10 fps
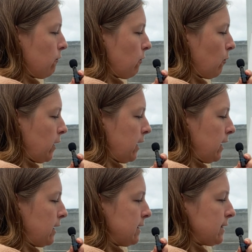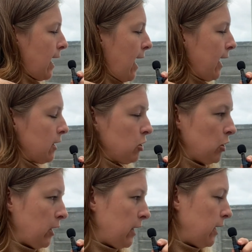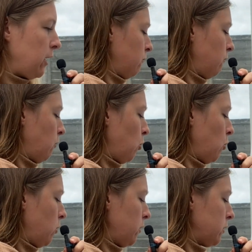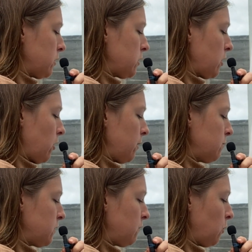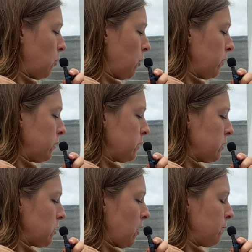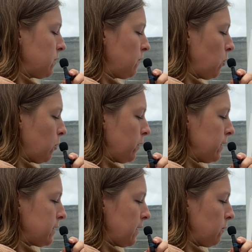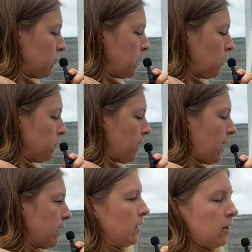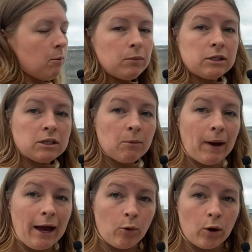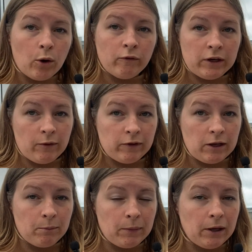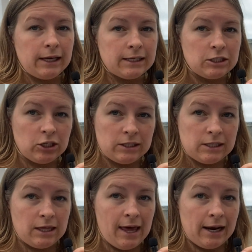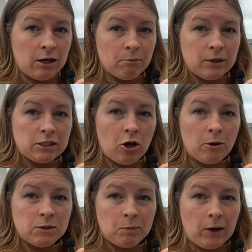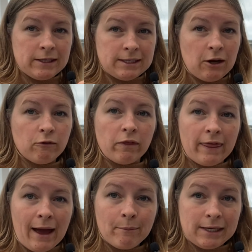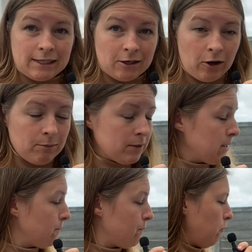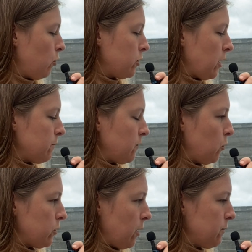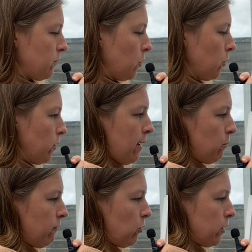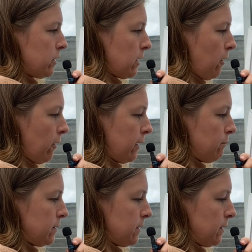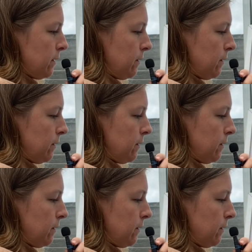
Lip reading: of 3 is actually 4 times 4 times 4, isn't it? We know that a number to the power of another number is just that number times by itself that many times. 4 times 4 times 4. Then we've got a times.